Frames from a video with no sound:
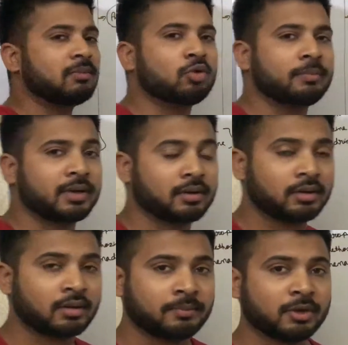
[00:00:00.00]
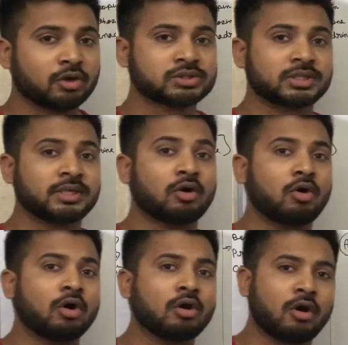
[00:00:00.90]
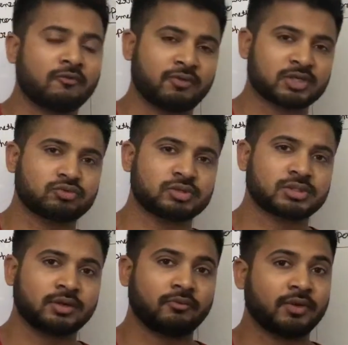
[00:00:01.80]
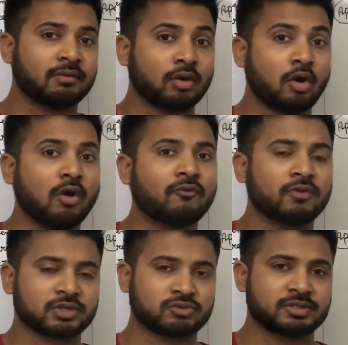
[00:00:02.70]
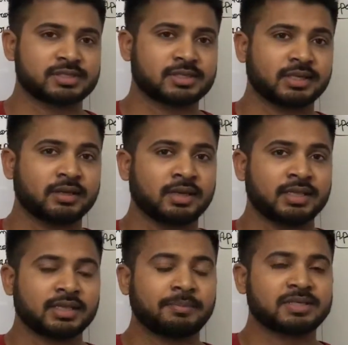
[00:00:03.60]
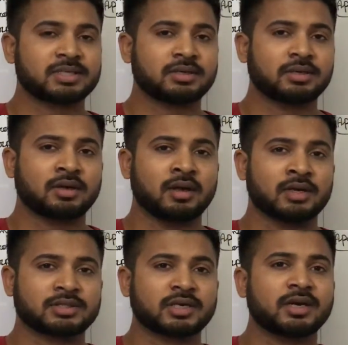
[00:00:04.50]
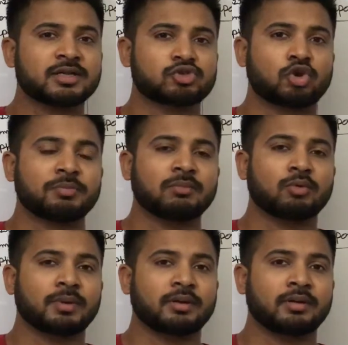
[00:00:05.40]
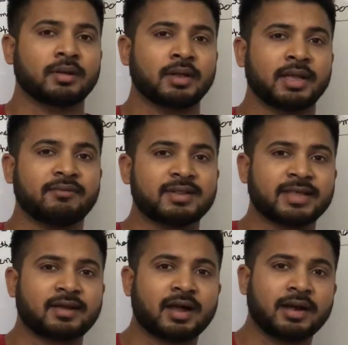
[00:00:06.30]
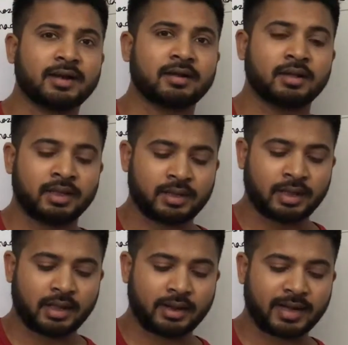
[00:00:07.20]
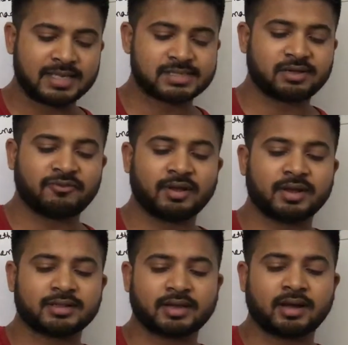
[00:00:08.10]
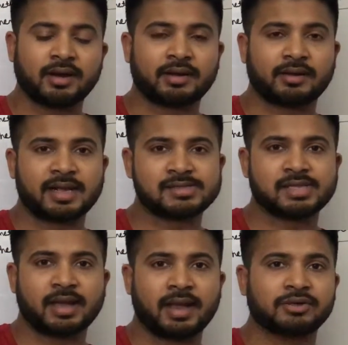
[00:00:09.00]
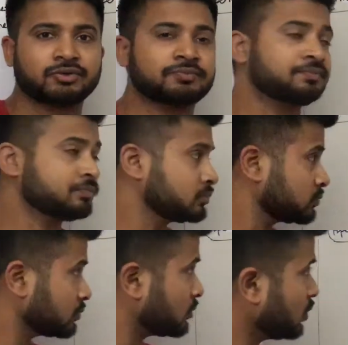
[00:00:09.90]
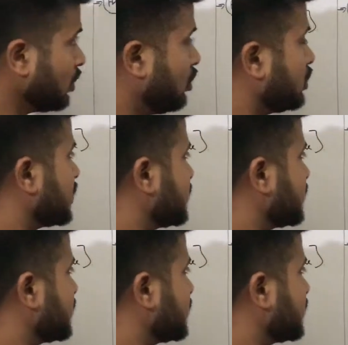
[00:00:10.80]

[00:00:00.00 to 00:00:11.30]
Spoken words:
the movement, because in on-off fluctuation, whenever off fluctuation is there, the patient suddenly stop the movement. Even they can't raise the finger, they can't raise the hand. On the